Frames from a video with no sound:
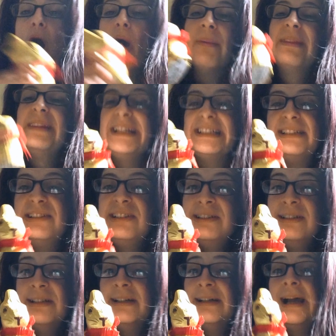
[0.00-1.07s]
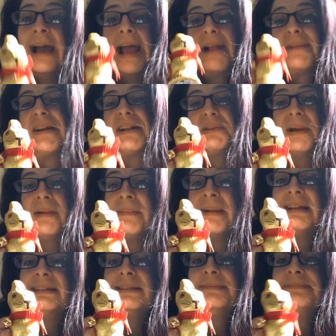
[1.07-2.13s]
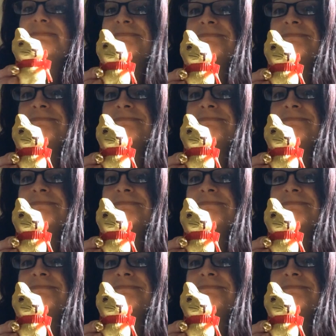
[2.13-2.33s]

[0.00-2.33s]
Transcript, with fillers: on this in about 20 minutes.